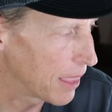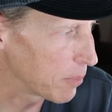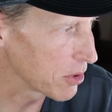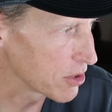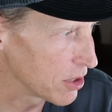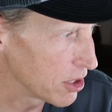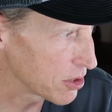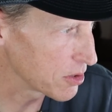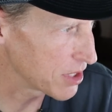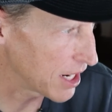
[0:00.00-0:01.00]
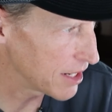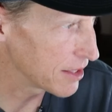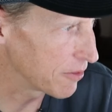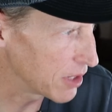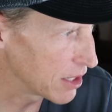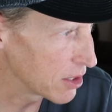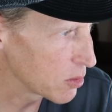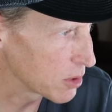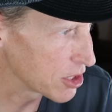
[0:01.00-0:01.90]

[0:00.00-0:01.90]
That person also stated the videos